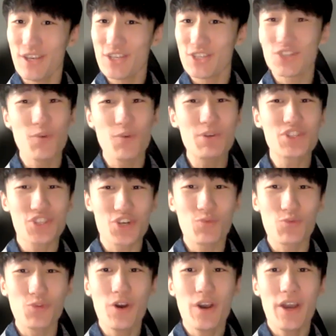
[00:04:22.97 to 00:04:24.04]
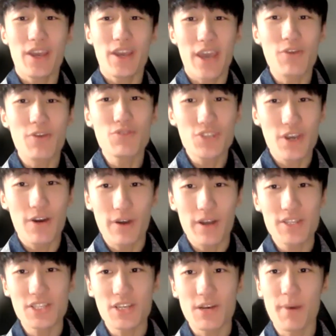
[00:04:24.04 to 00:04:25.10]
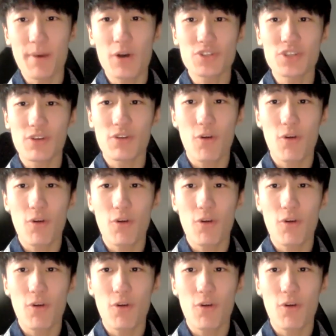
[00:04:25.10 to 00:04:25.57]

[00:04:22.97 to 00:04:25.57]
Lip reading: So, Mr. Woo, can you tell us about the